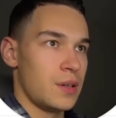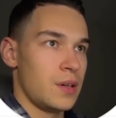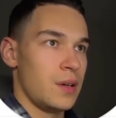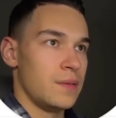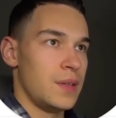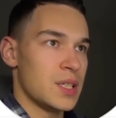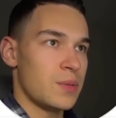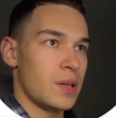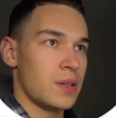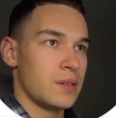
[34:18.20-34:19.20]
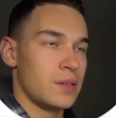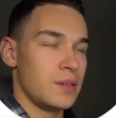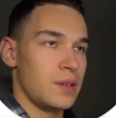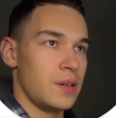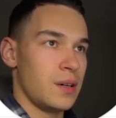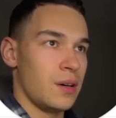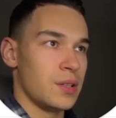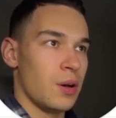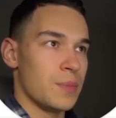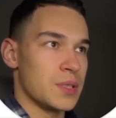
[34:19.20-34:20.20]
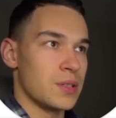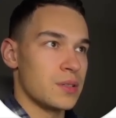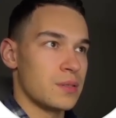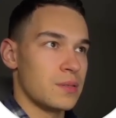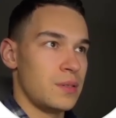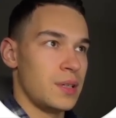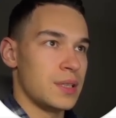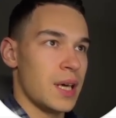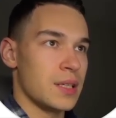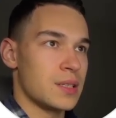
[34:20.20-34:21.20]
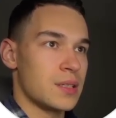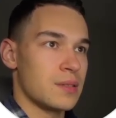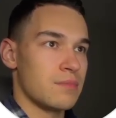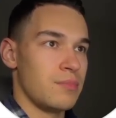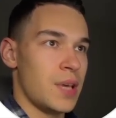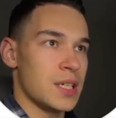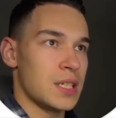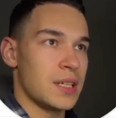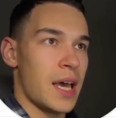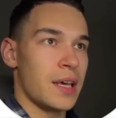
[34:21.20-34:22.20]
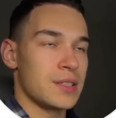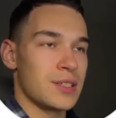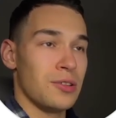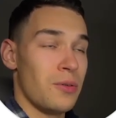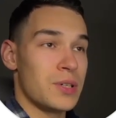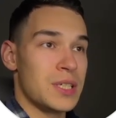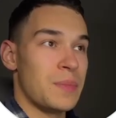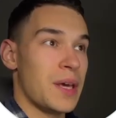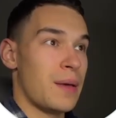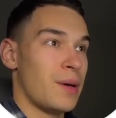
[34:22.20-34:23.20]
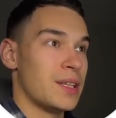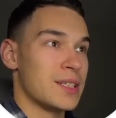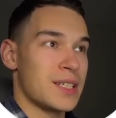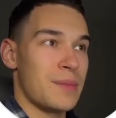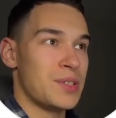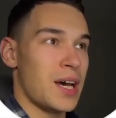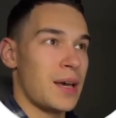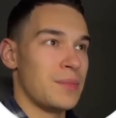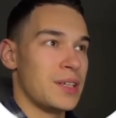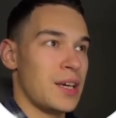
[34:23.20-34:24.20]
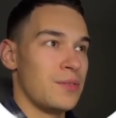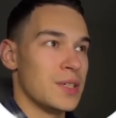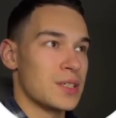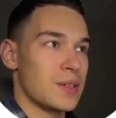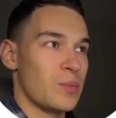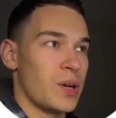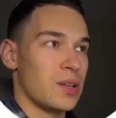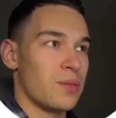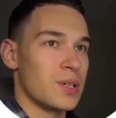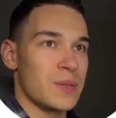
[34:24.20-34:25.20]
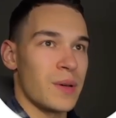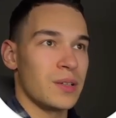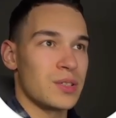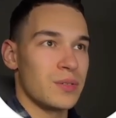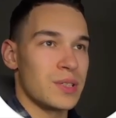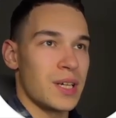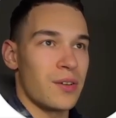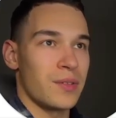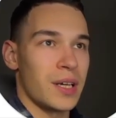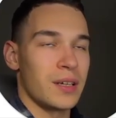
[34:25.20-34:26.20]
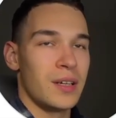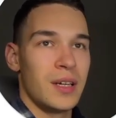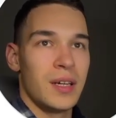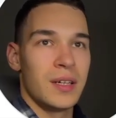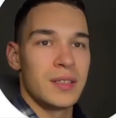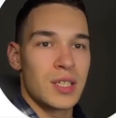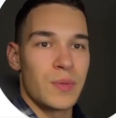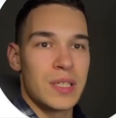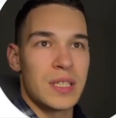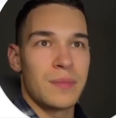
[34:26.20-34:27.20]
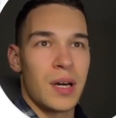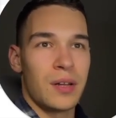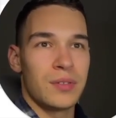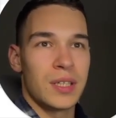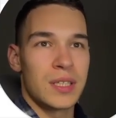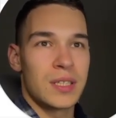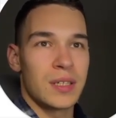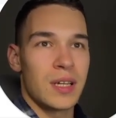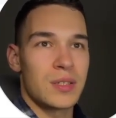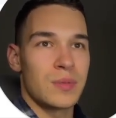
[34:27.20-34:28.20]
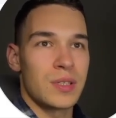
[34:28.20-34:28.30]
This one, on the opposite, it gets, yes, it has lower CPA, but at the same time, the AOV is way lower as well. So it's kind of like just wasting money on the existing customers.